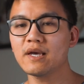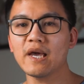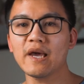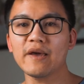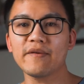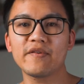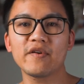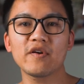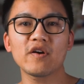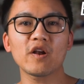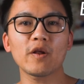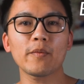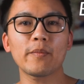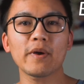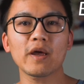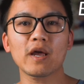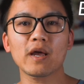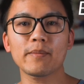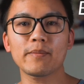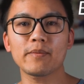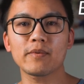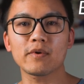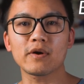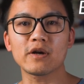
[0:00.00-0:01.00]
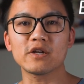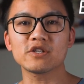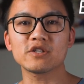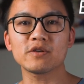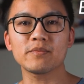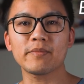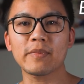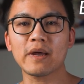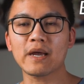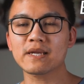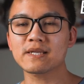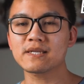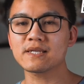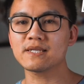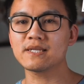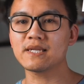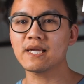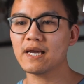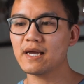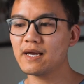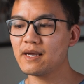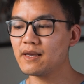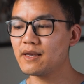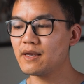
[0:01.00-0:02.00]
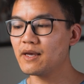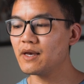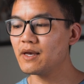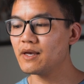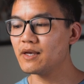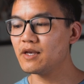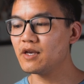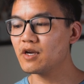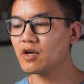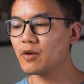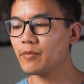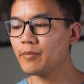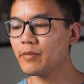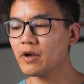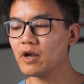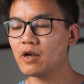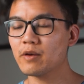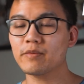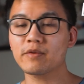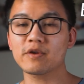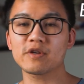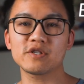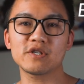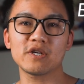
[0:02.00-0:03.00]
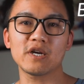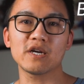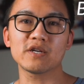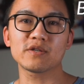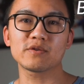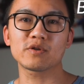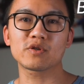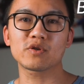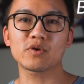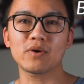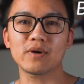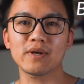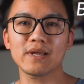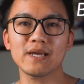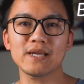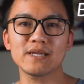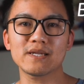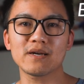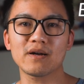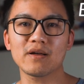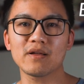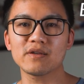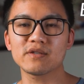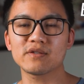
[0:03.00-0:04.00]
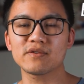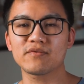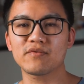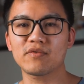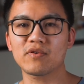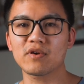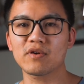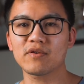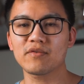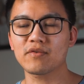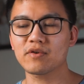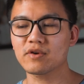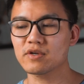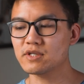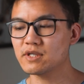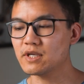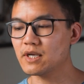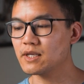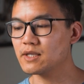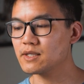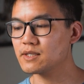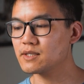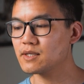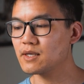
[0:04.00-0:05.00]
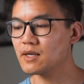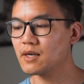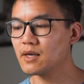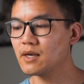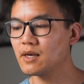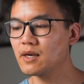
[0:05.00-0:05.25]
If you were to pick up Laurentian Bank today, you could pick up the shares for $28.44,